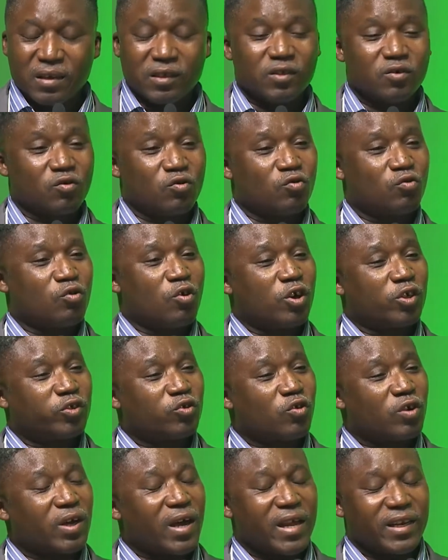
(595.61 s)
You
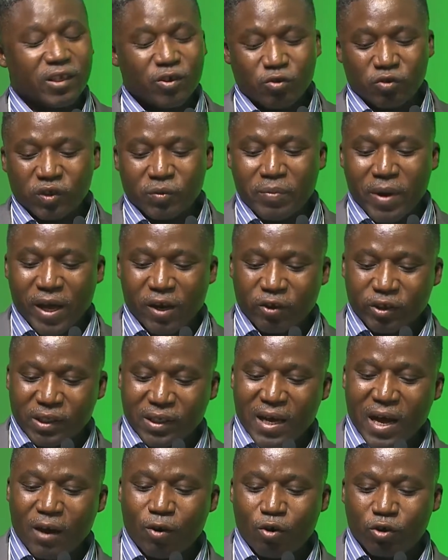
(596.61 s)
also can use
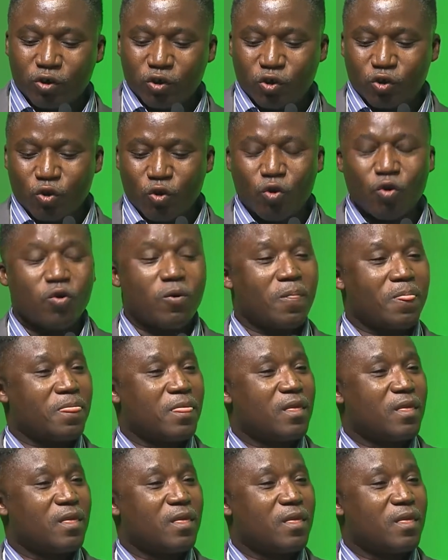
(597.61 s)
biological control,